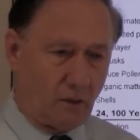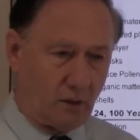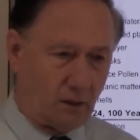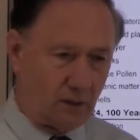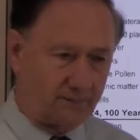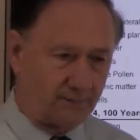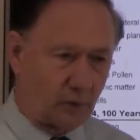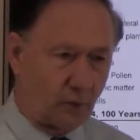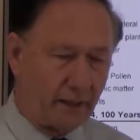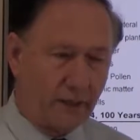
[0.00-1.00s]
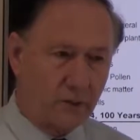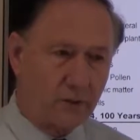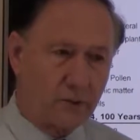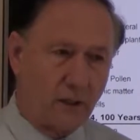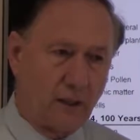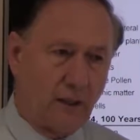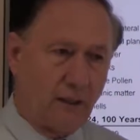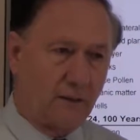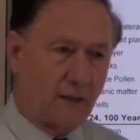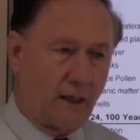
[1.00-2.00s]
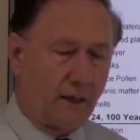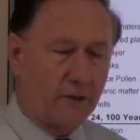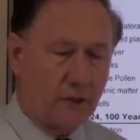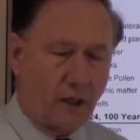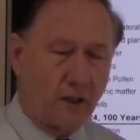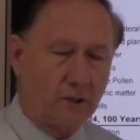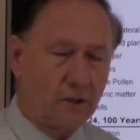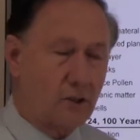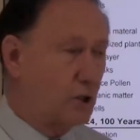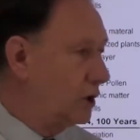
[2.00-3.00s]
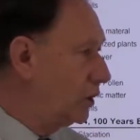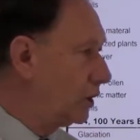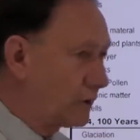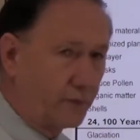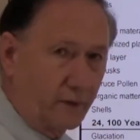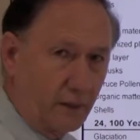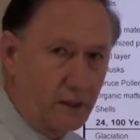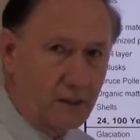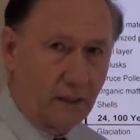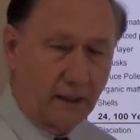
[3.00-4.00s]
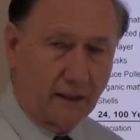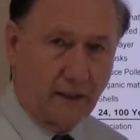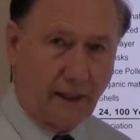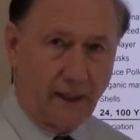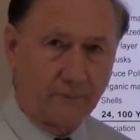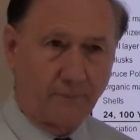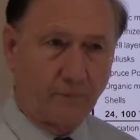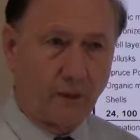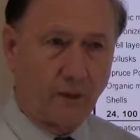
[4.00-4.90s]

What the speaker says: donations, to hire geologists to look for things like that.